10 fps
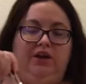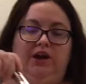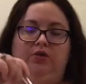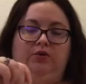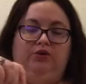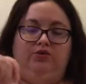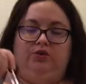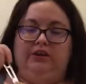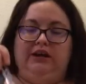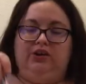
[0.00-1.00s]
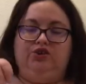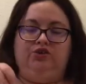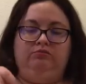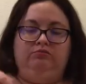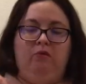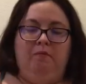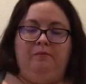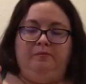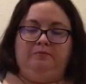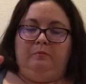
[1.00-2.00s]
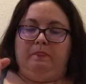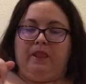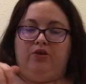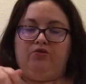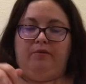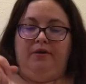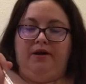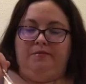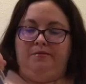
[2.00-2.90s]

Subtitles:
now where DoorDash, Grubhub,